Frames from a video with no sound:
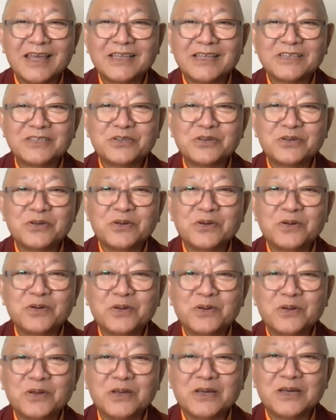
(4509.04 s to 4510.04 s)

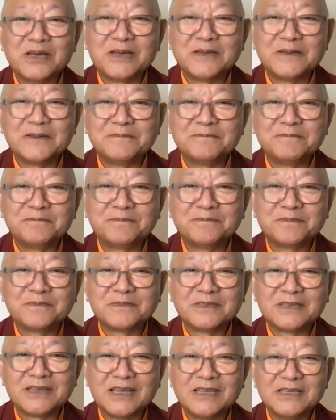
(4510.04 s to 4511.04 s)
So
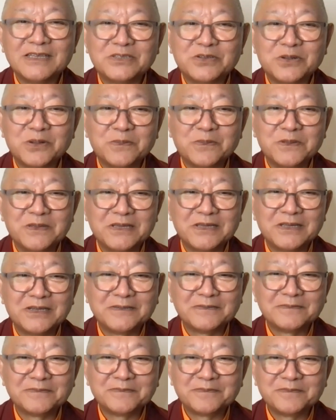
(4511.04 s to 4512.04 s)
I stop
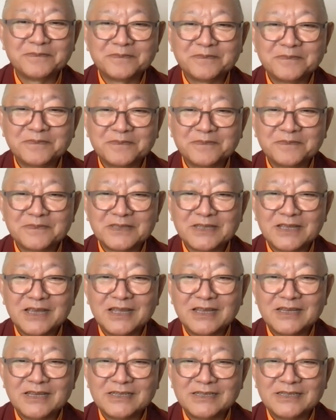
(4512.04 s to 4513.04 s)
here.
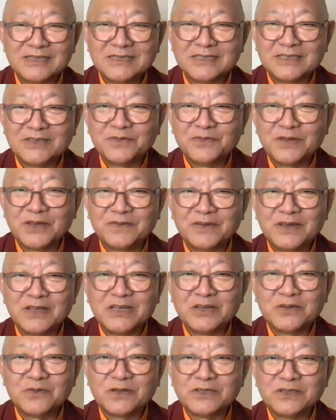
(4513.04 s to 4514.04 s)
And if you have
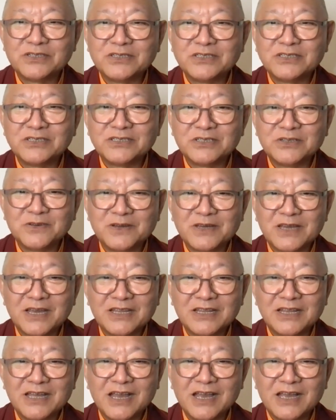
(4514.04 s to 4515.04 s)
any questions, you
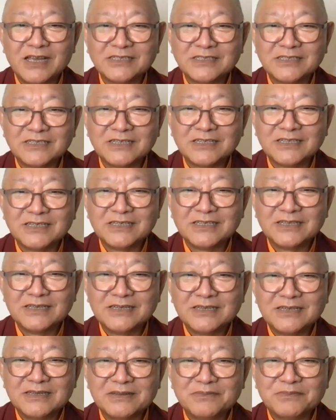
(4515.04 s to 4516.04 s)
can ask,
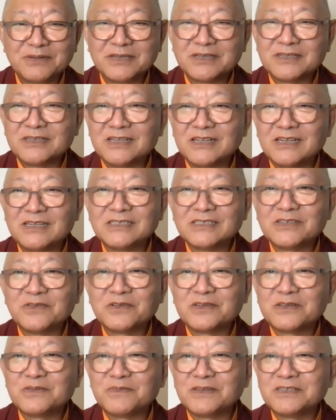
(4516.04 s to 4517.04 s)
but there's
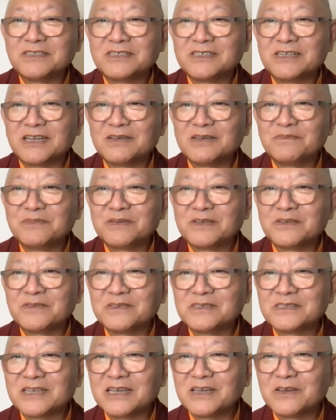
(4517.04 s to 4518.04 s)
not much time
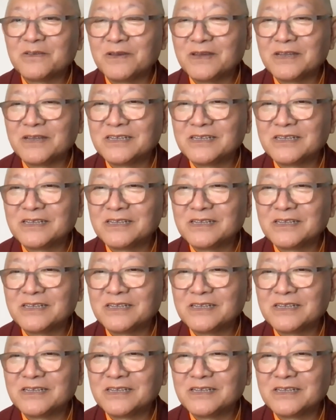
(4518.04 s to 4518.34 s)
because I